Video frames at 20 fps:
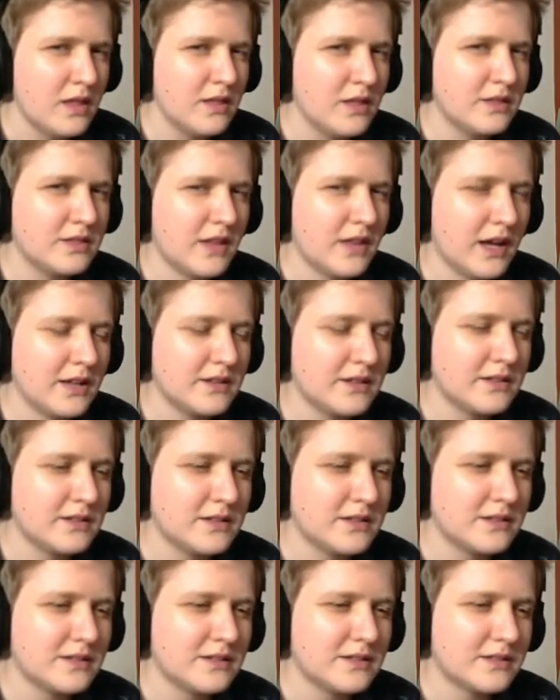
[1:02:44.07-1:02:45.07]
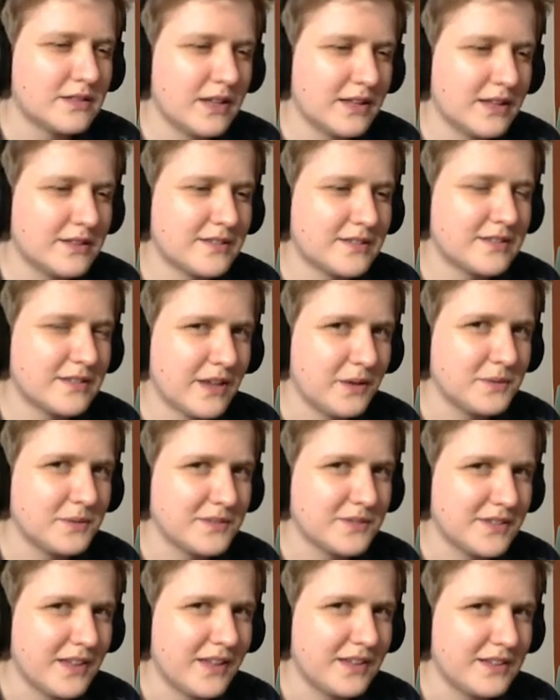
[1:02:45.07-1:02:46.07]
This that, certainly is a
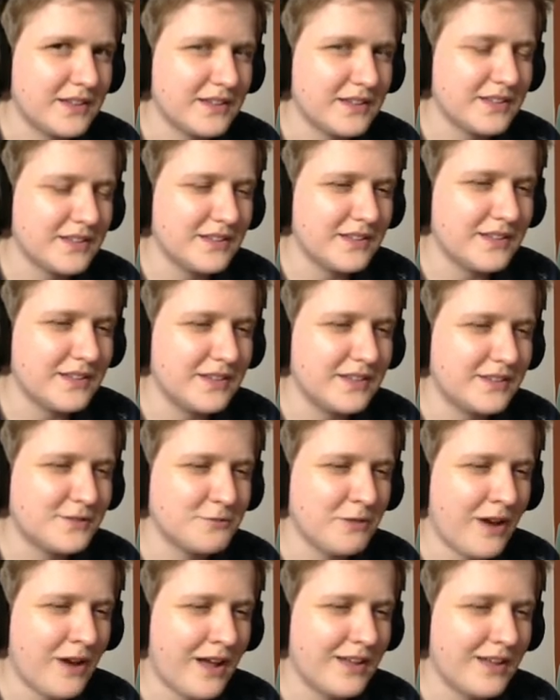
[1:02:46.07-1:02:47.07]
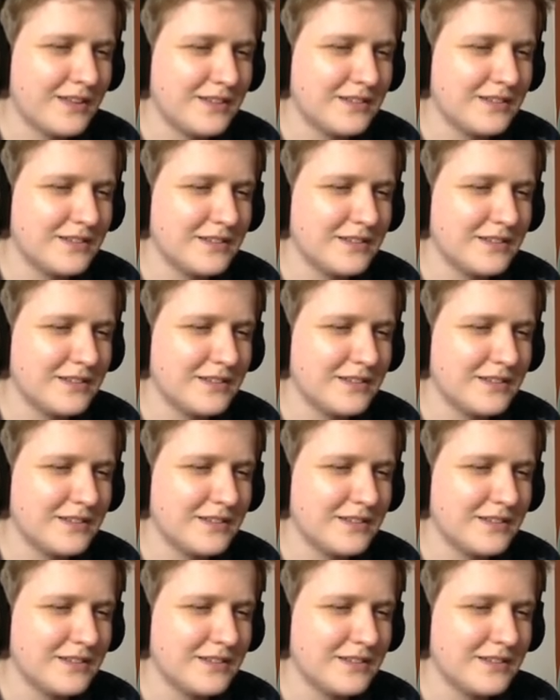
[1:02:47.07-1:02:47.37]
curious like garden. It's right.